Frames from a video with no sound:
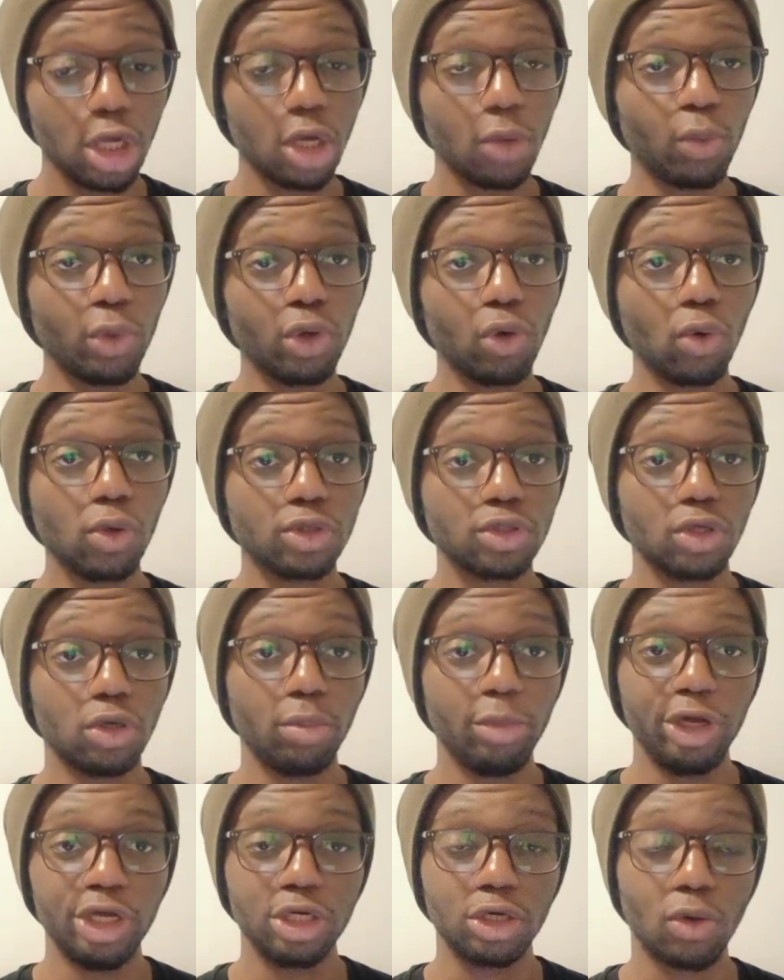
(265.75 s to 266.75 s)
We also
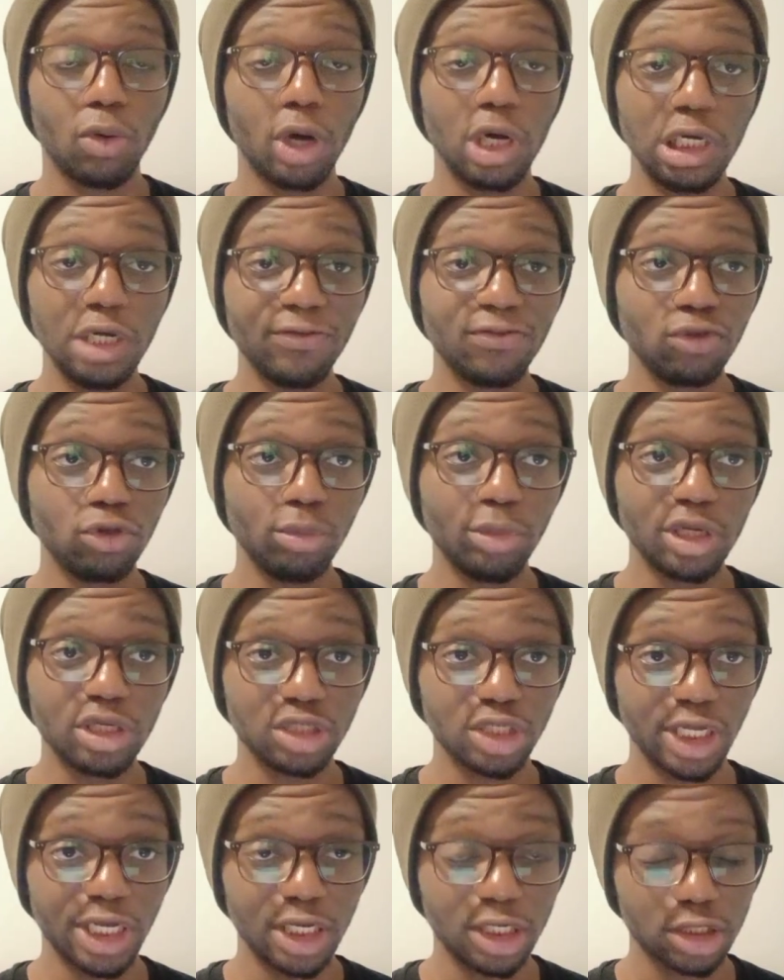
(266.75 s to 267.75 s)
made quite a few
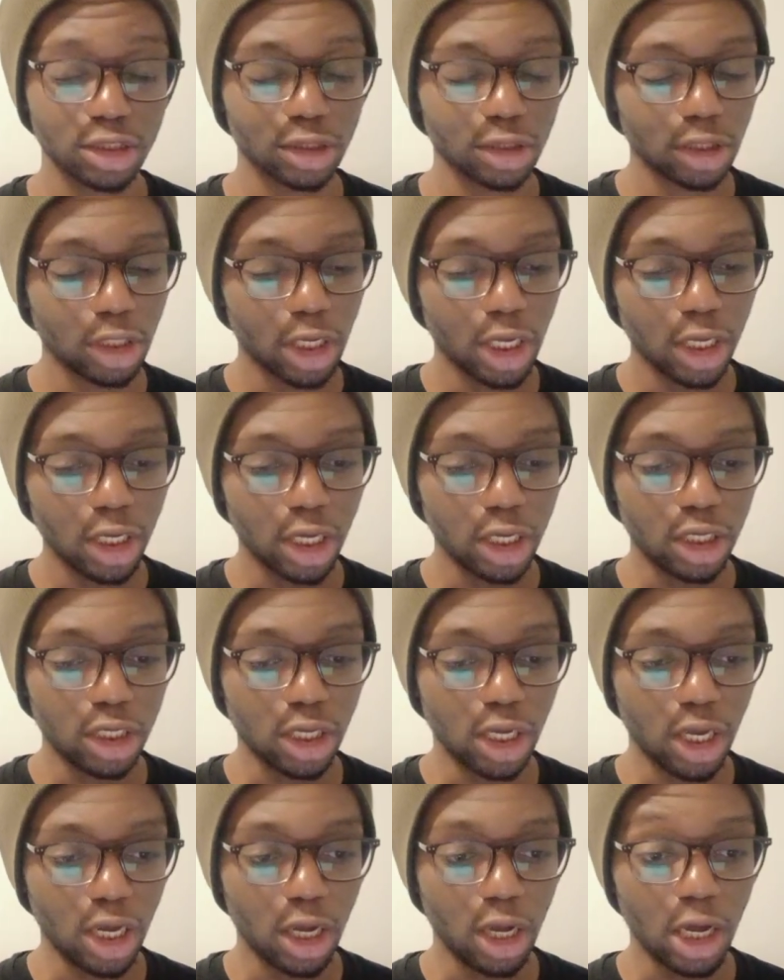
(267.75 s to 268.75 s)
mistakes
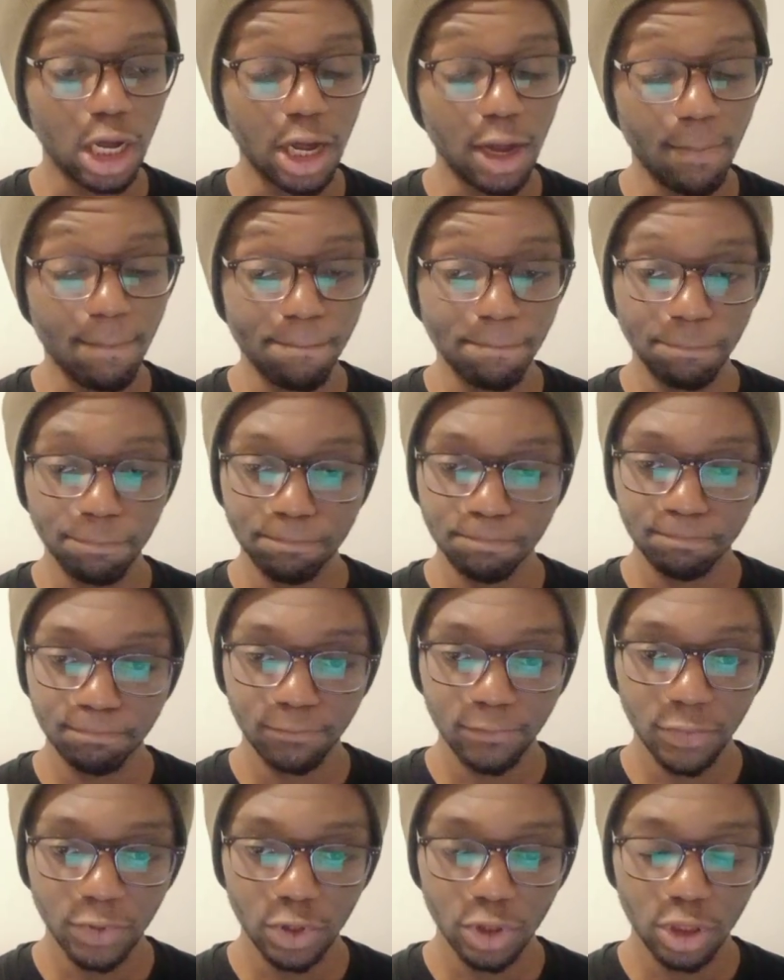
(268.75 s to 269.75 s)

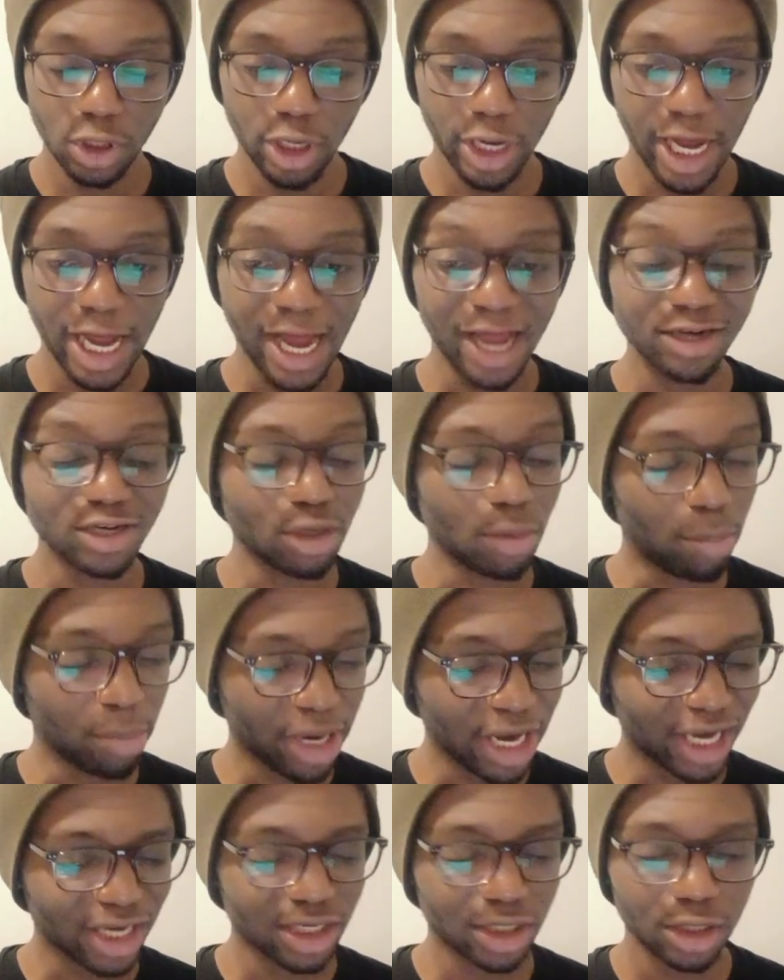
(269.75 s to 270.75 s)
at the
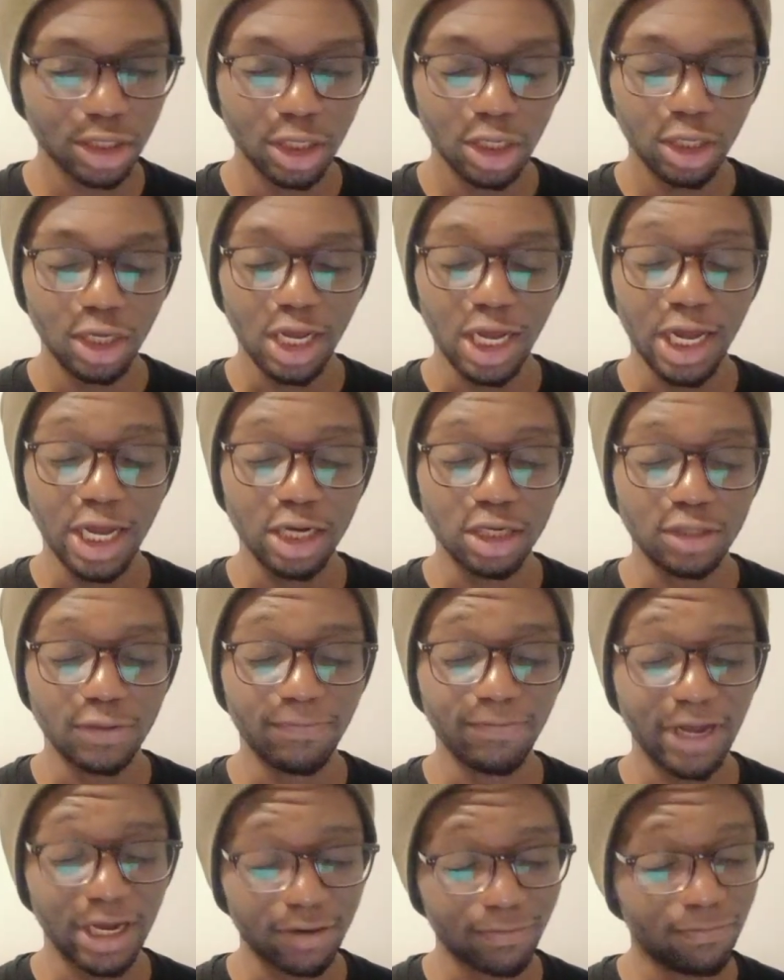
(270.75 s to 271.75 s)
back, and
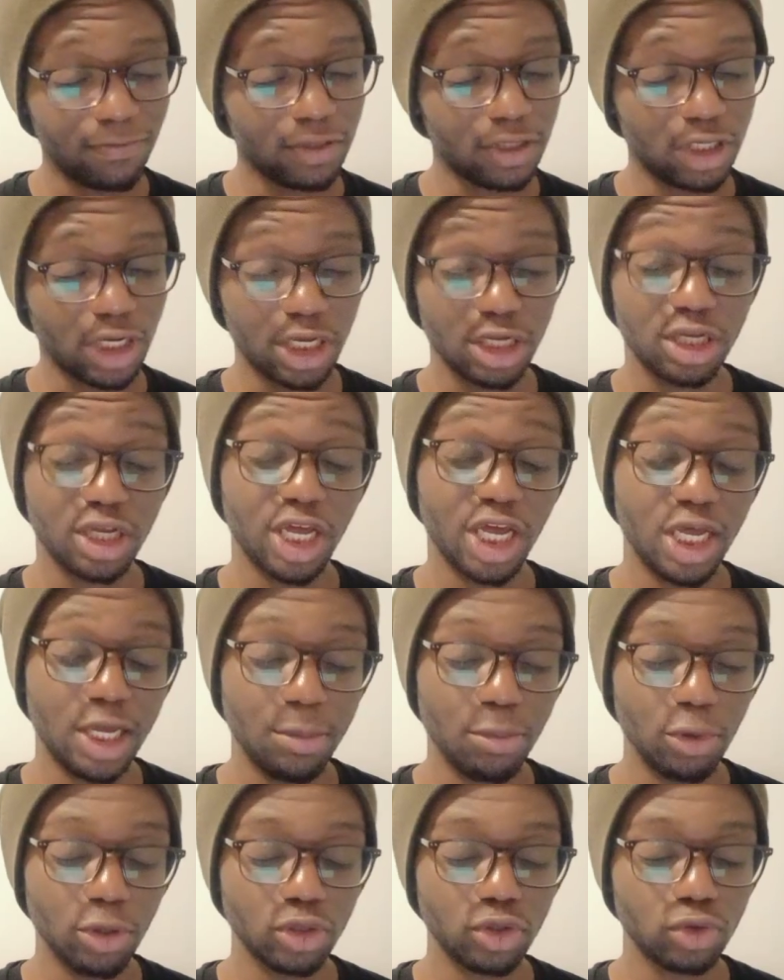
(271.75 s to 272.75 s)
thankfully they
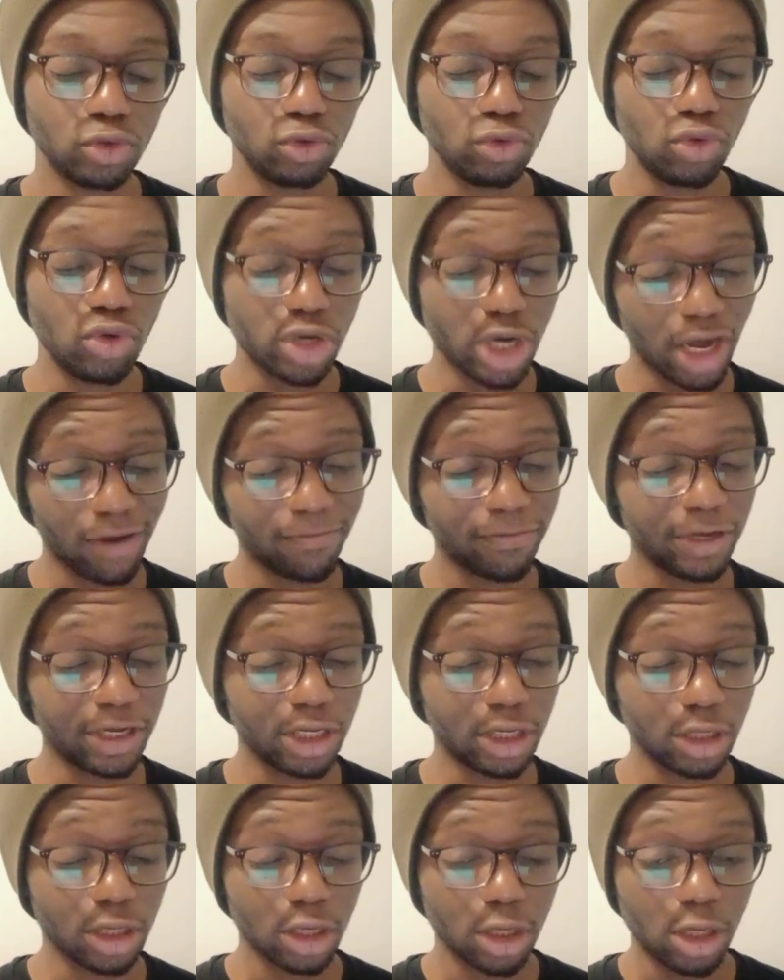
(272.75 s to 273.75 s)
came to nothing